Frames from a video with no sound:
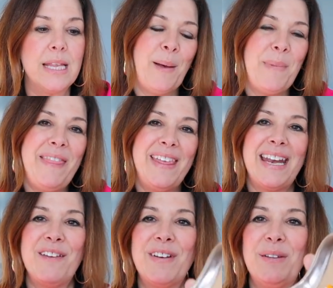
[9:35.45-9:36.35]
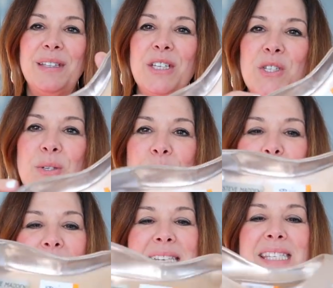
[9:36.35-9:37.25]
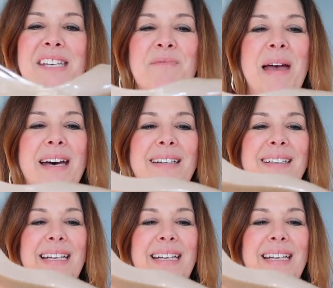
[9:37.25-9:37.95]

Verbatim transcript: And then I found these shoes by Steve Madden,